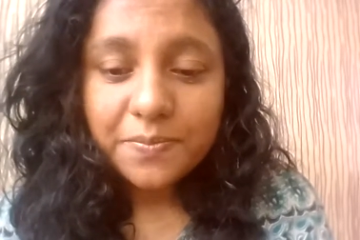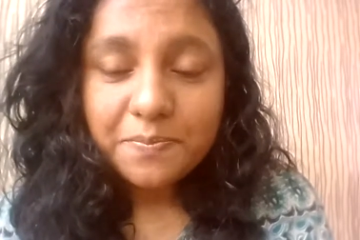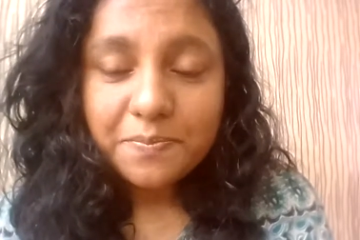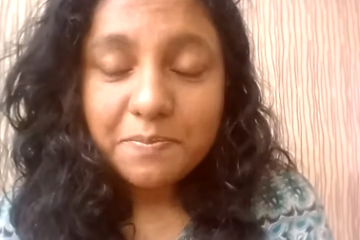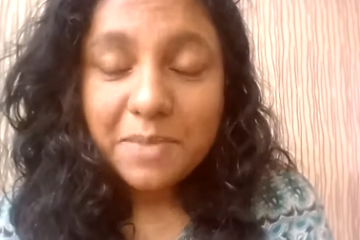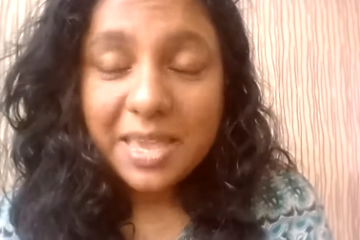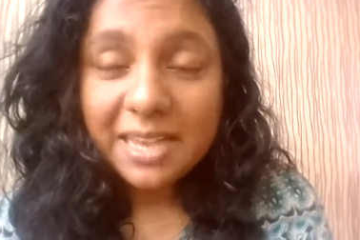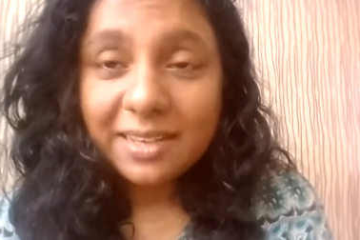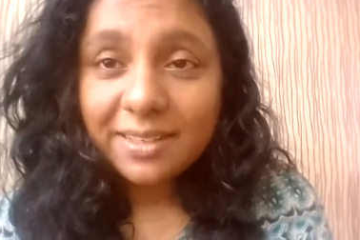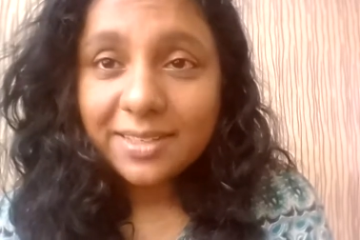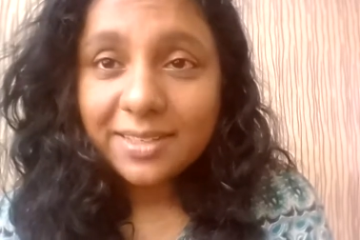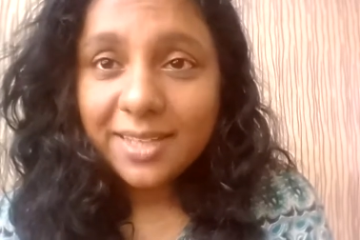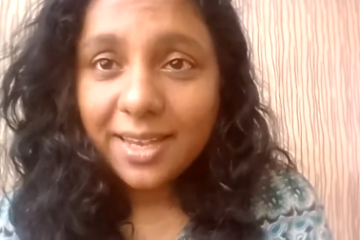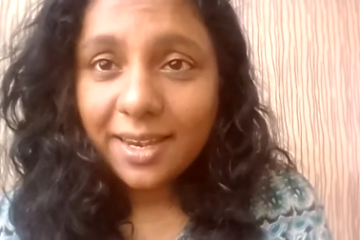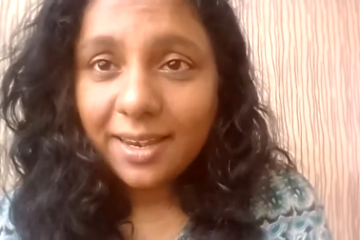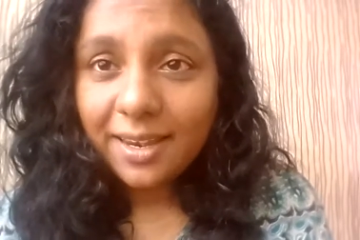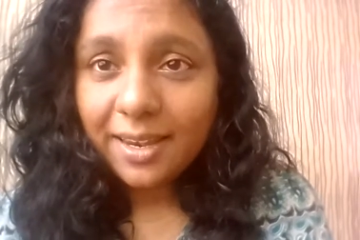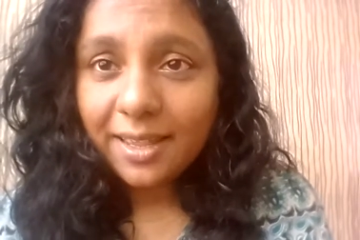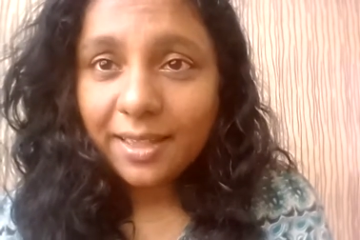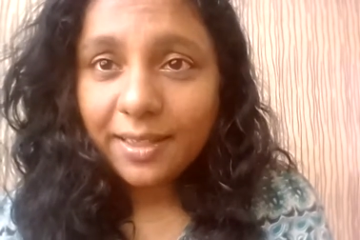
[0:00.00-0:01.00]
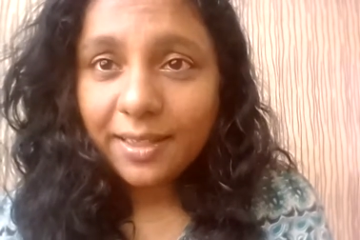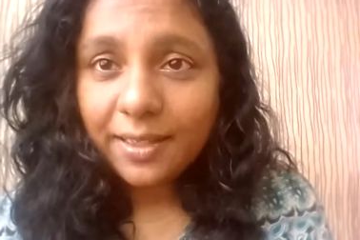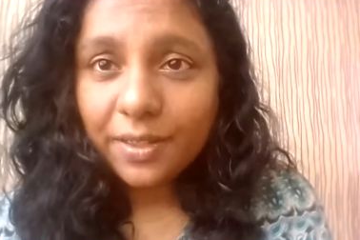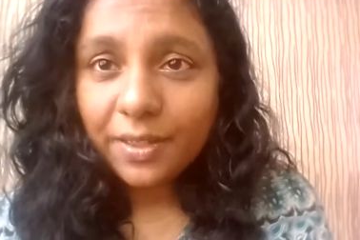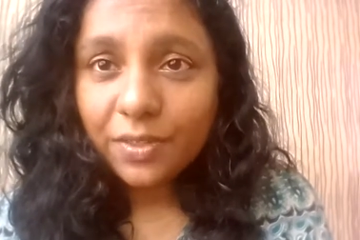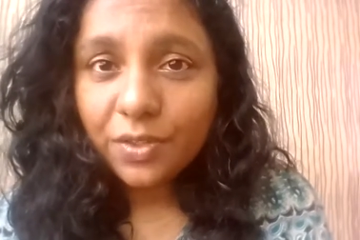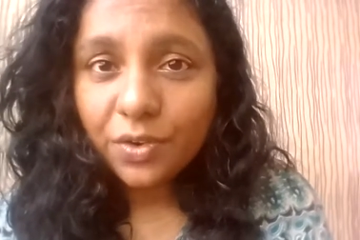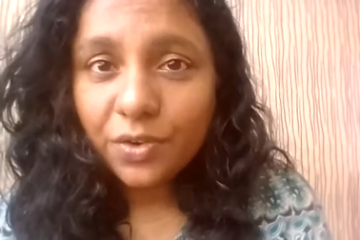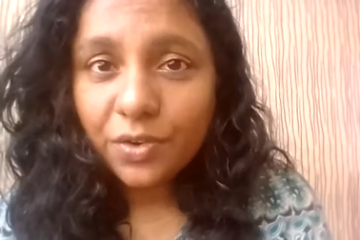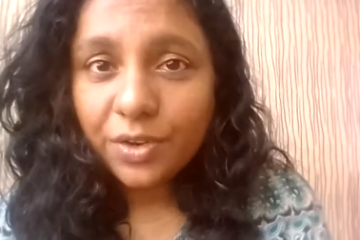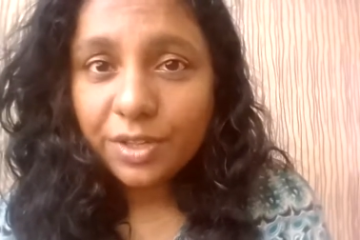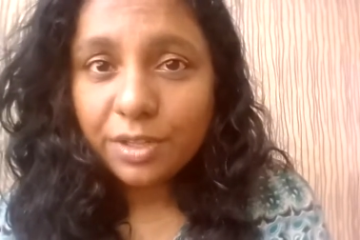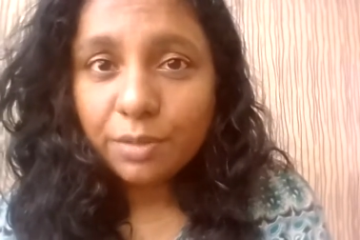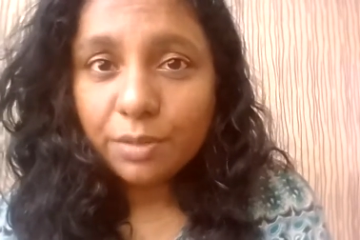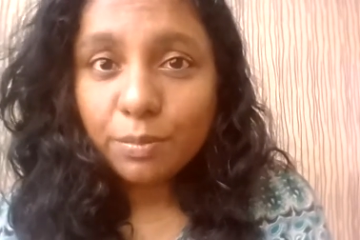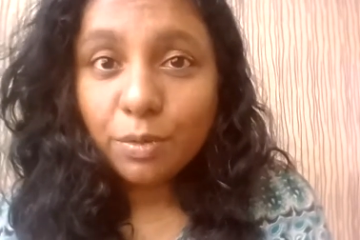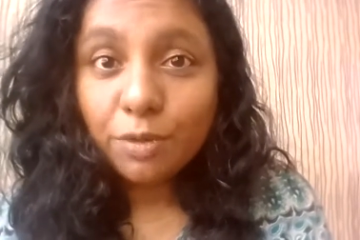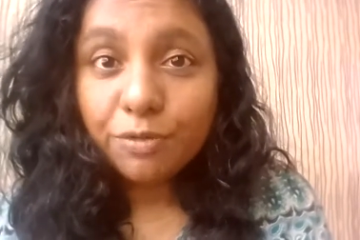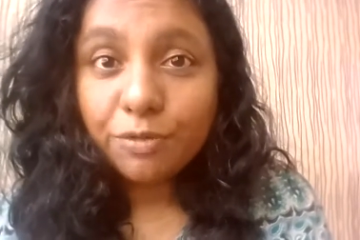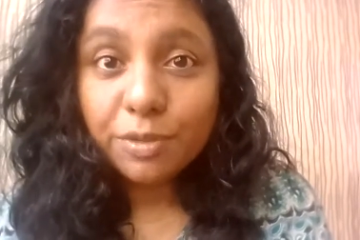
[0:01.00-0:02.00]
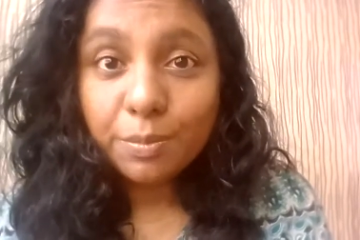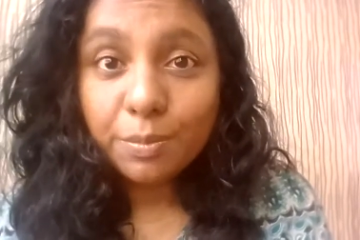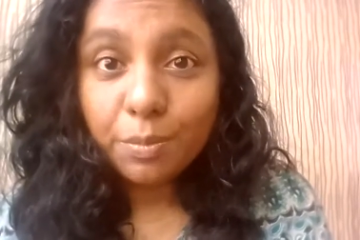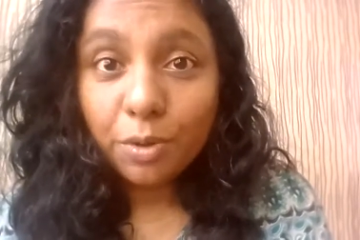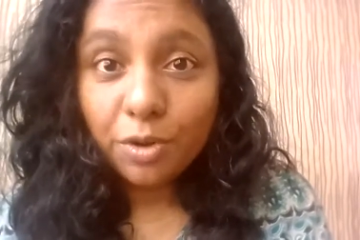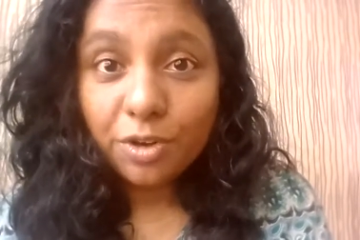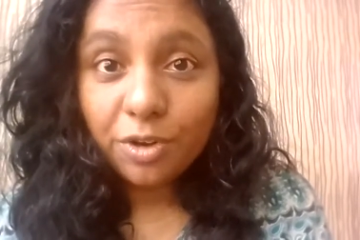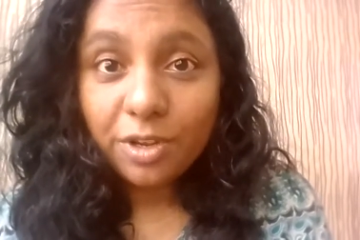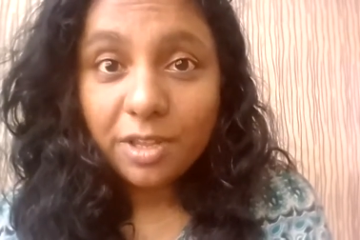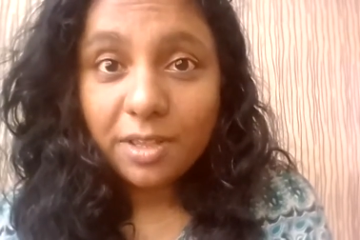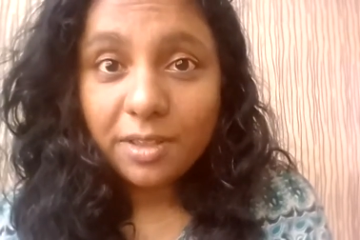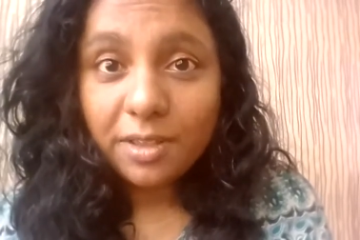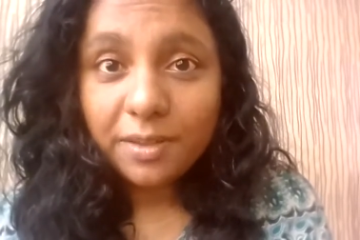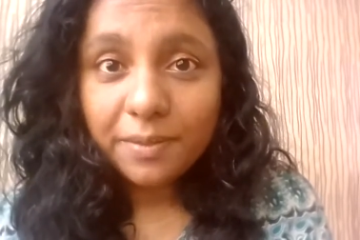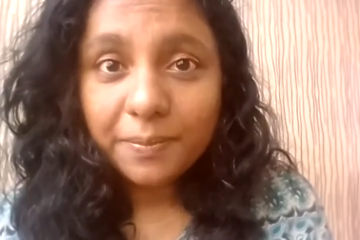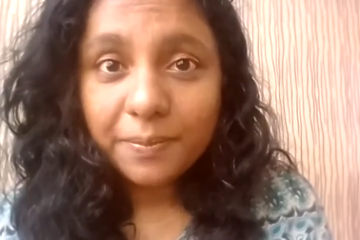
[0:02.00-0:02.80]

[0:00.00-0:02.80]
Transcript: maintaining the rhythm of the body,